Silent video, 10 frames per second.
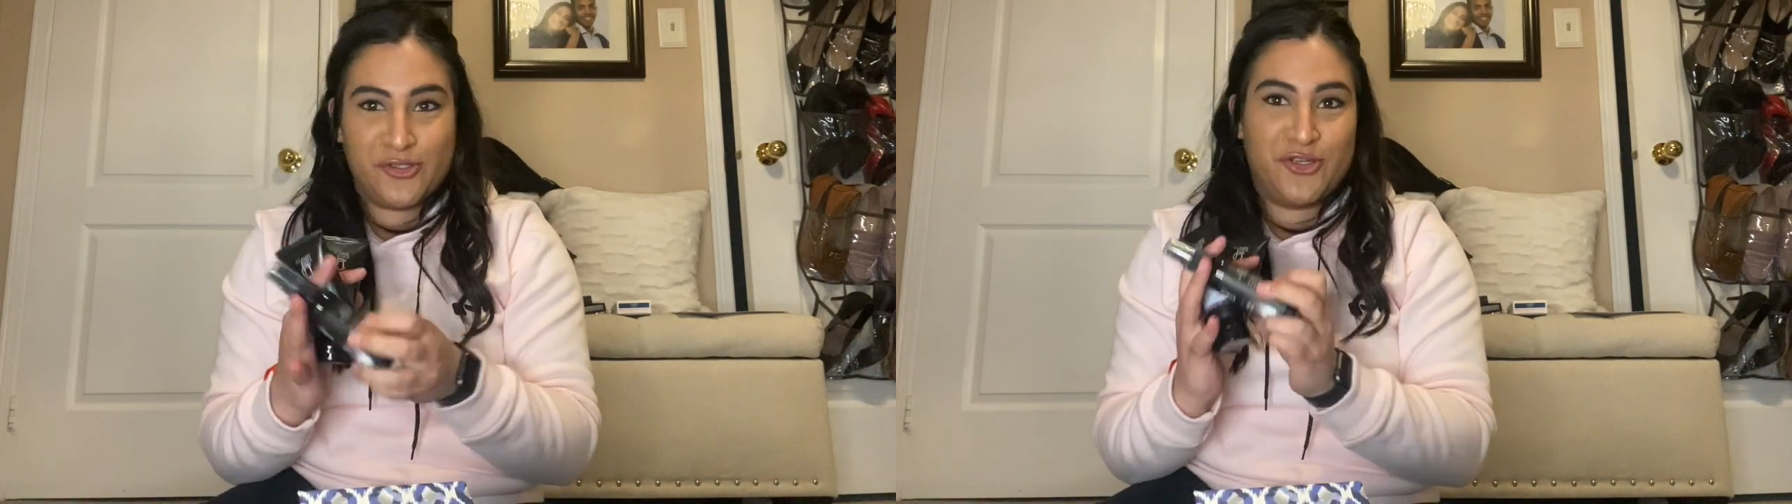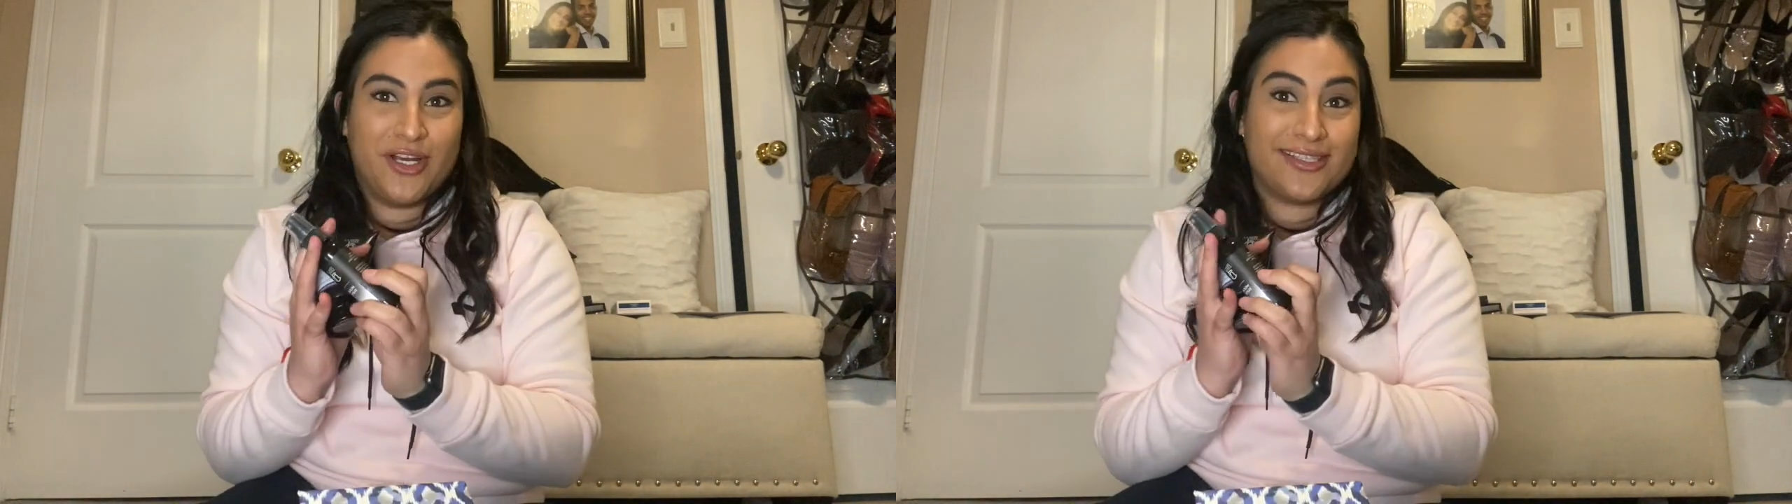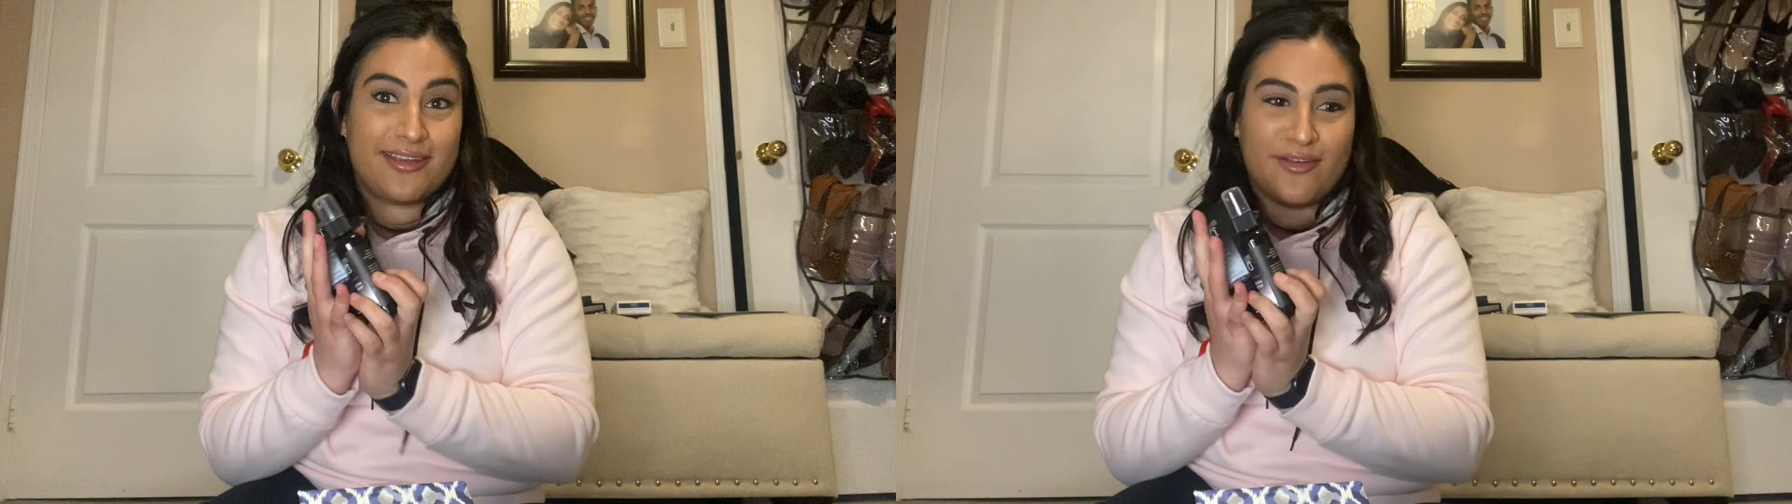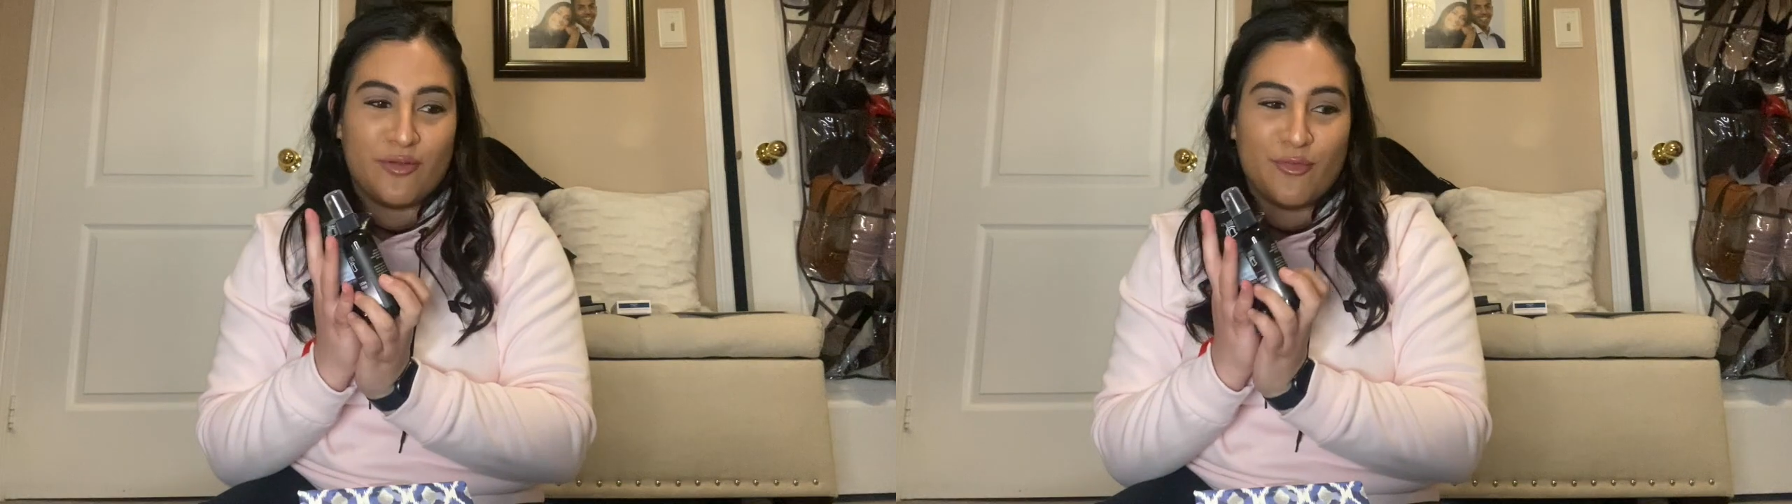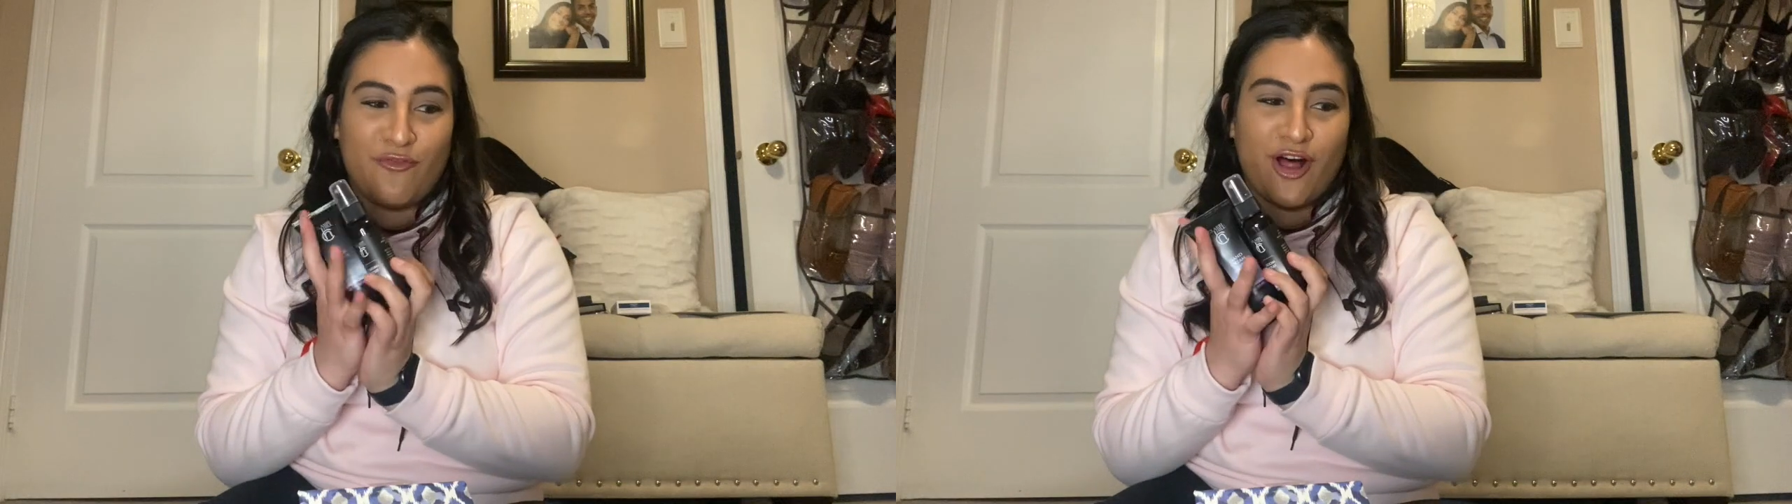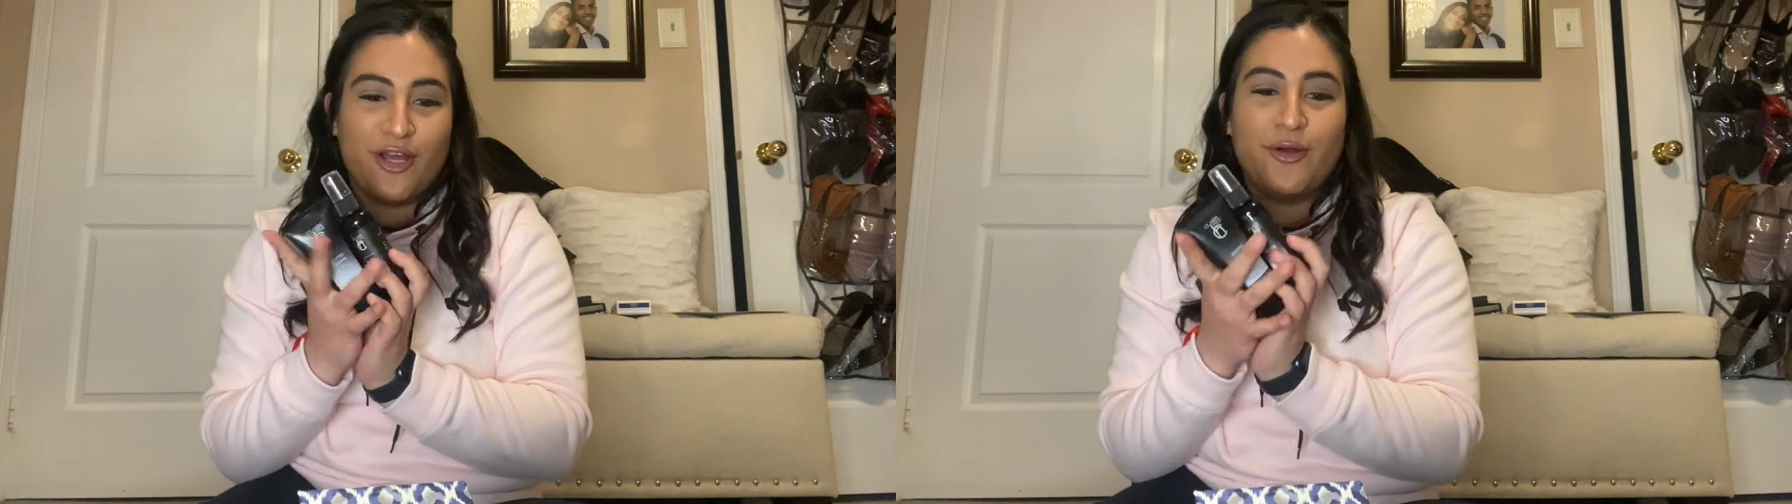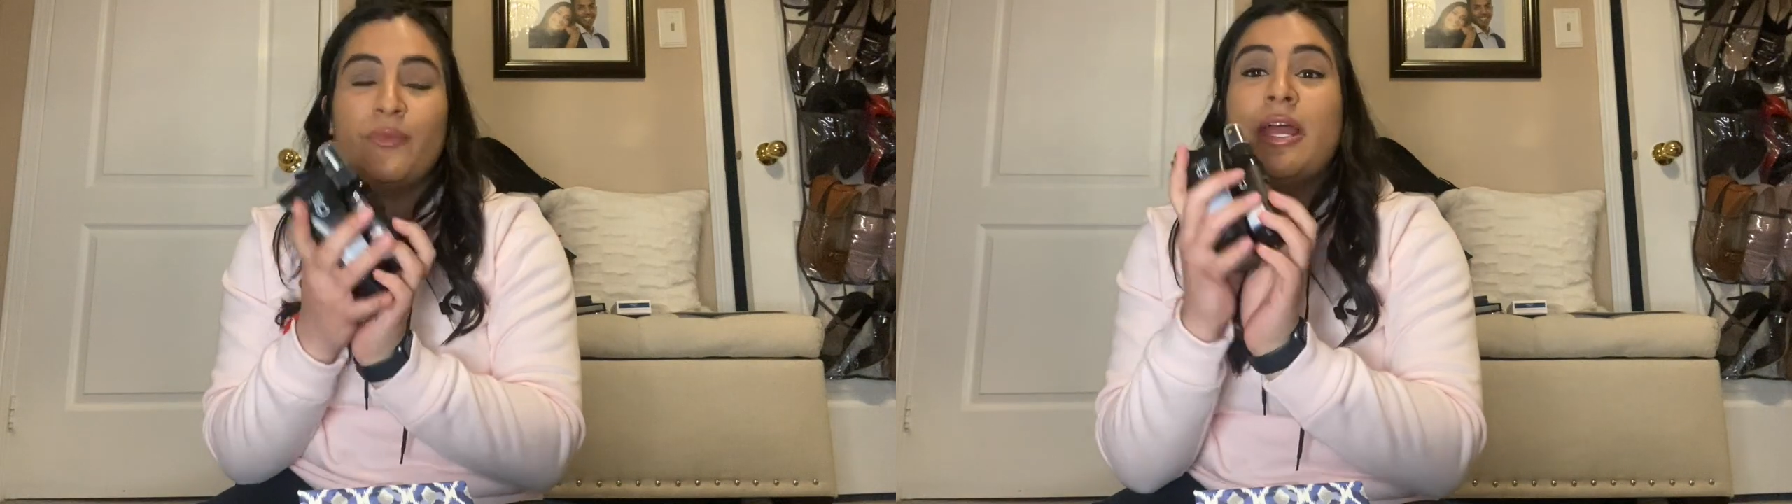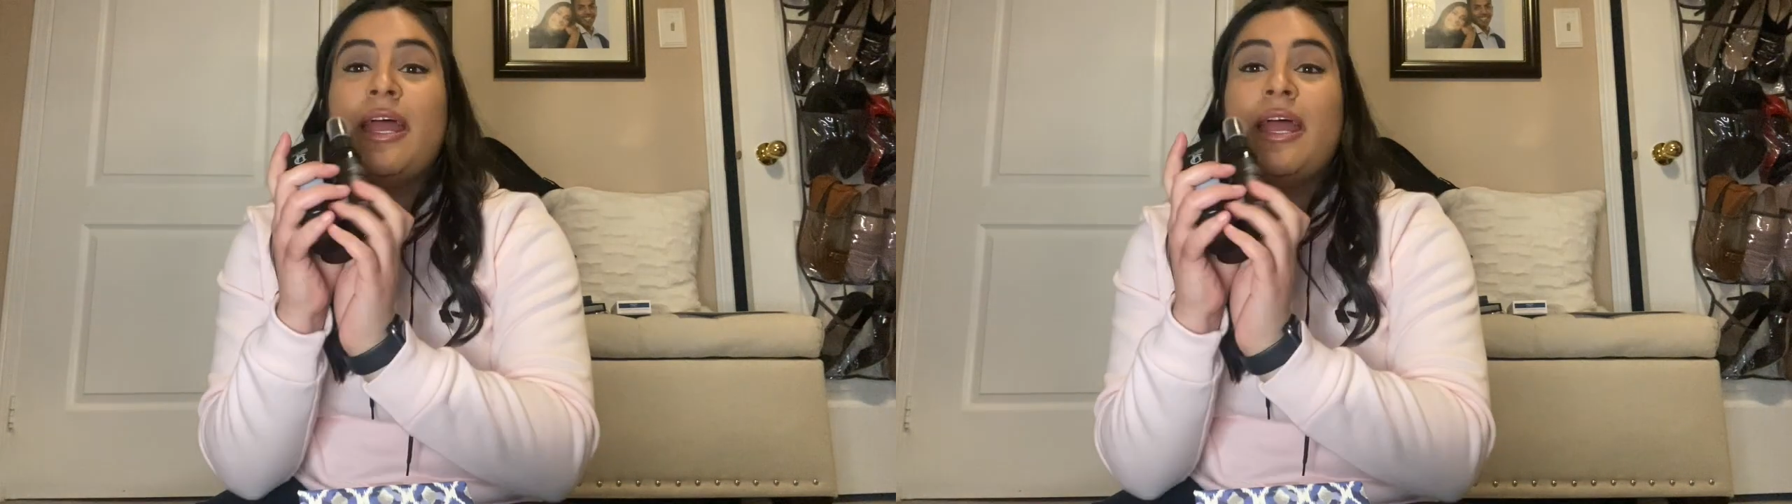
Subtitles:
so you guys can give them a follow.